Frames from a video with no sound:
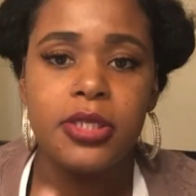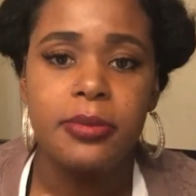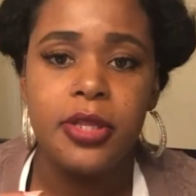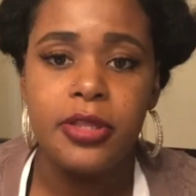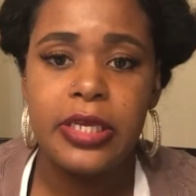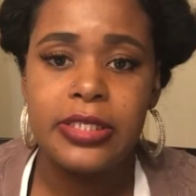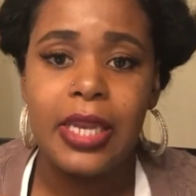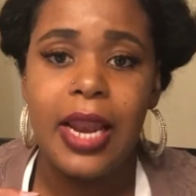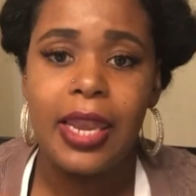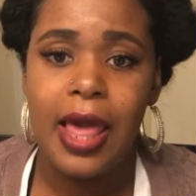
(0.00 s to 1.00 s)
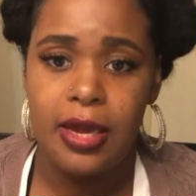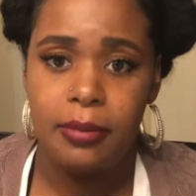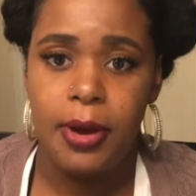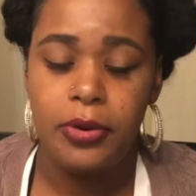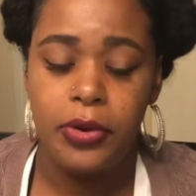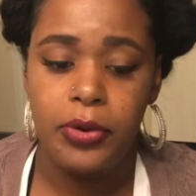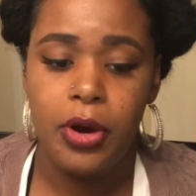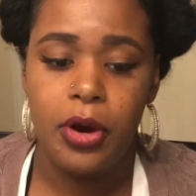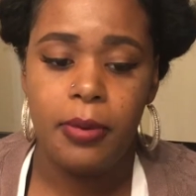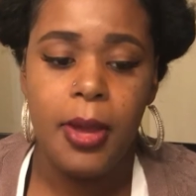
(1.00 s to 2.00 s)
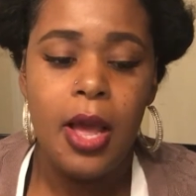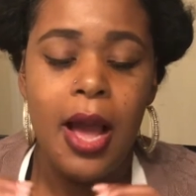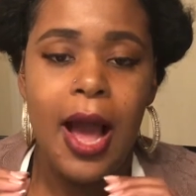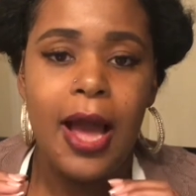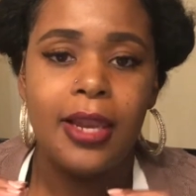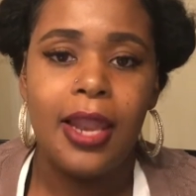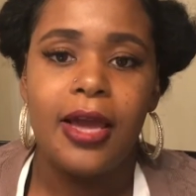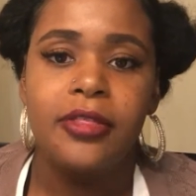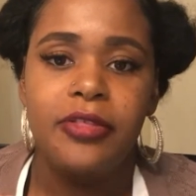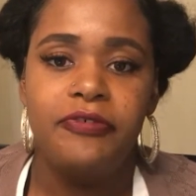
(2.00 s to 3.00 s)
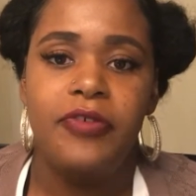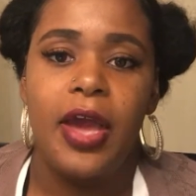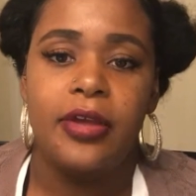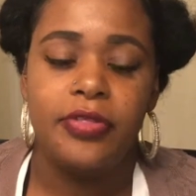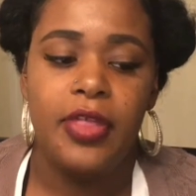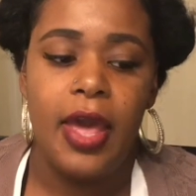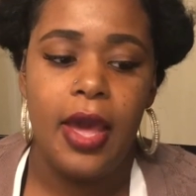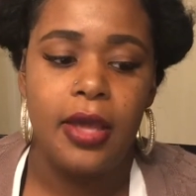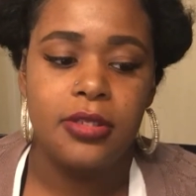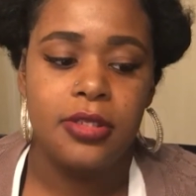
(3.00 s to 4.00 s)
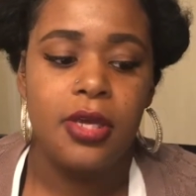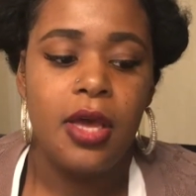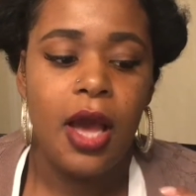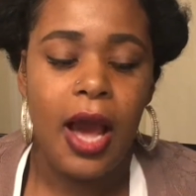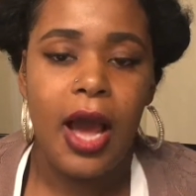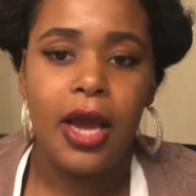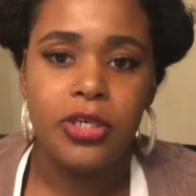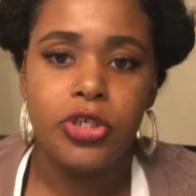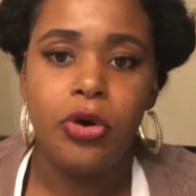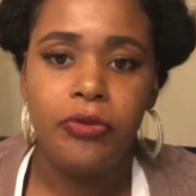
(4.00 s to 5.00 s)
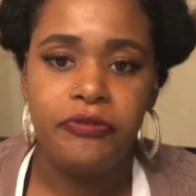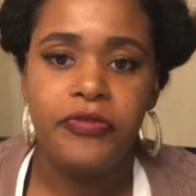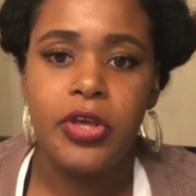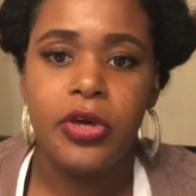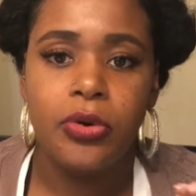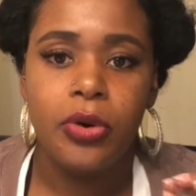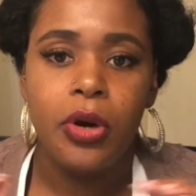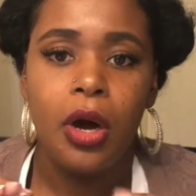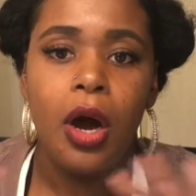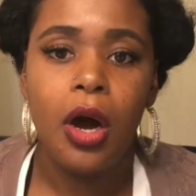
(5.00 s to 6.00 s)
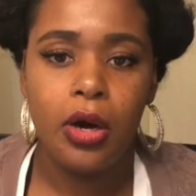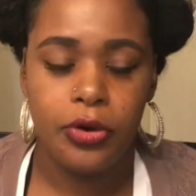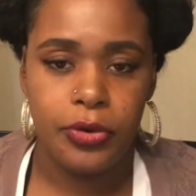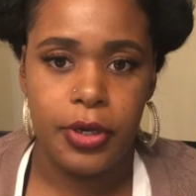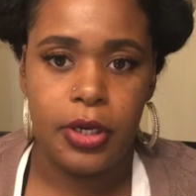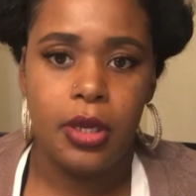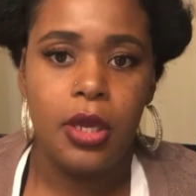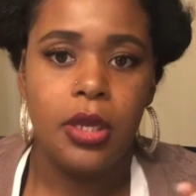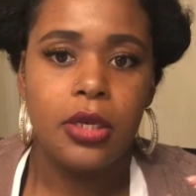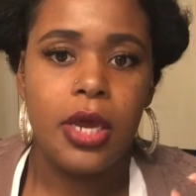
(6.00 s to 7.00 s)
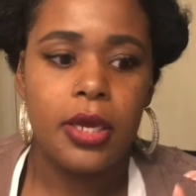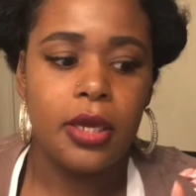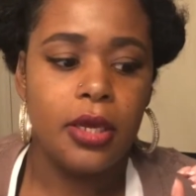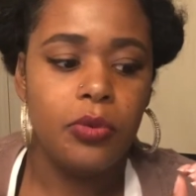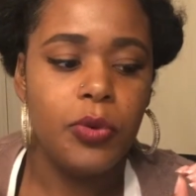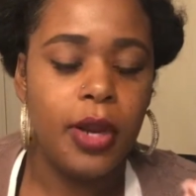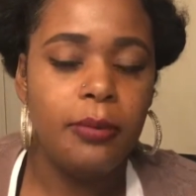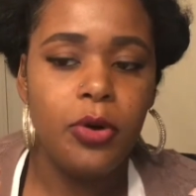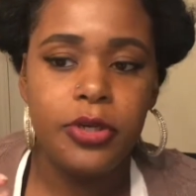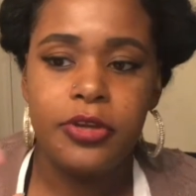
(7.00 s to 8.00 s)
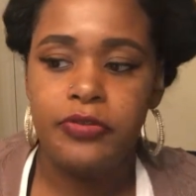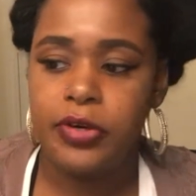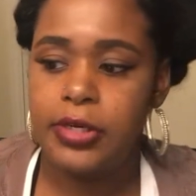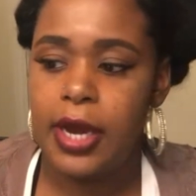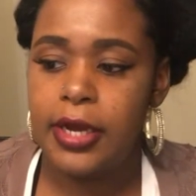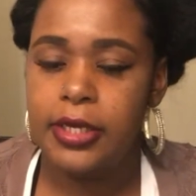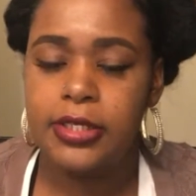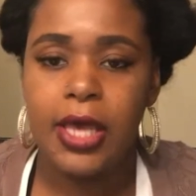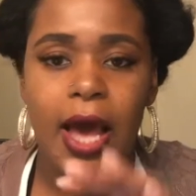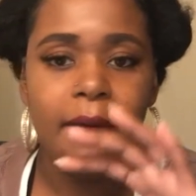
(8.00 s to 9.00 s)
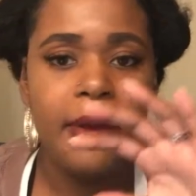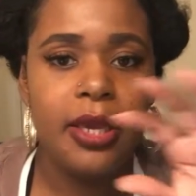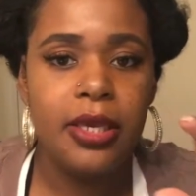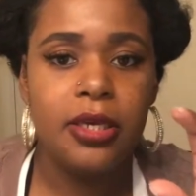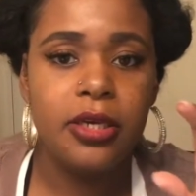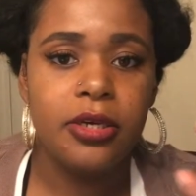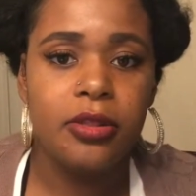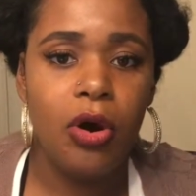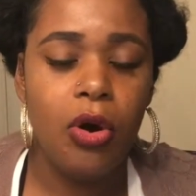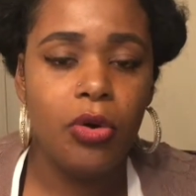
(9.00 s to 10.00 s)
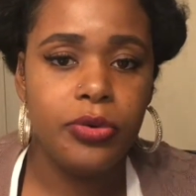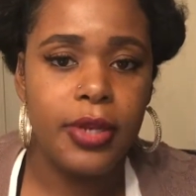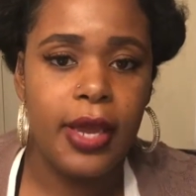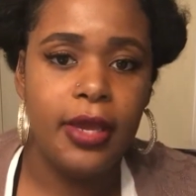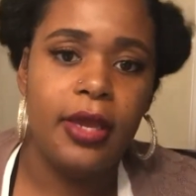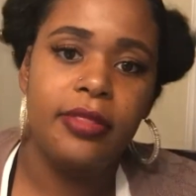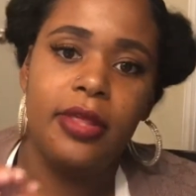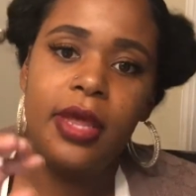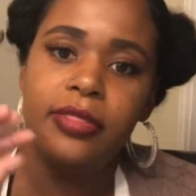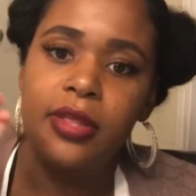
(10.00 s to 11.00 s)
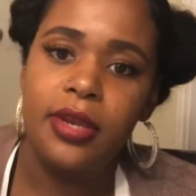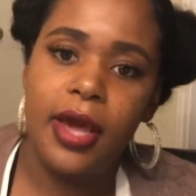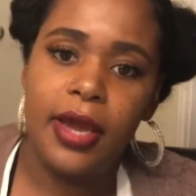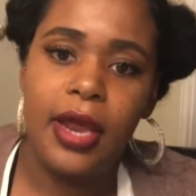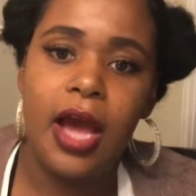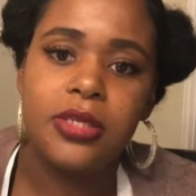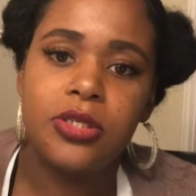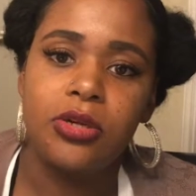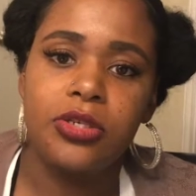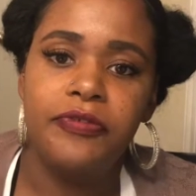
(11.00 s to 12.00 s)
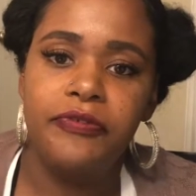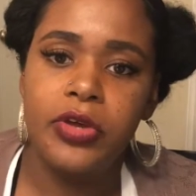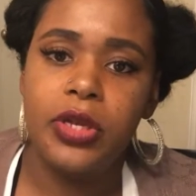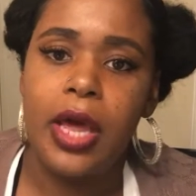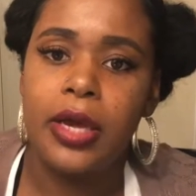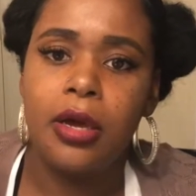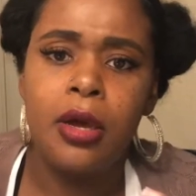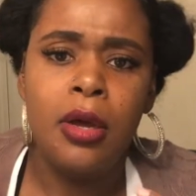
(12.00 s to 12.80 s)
some of the things that I like about low carb. I like the fact that I don't feel hungry. Like when I'm on different diets, I may eat good the whole day, and then at the night I start to feel like,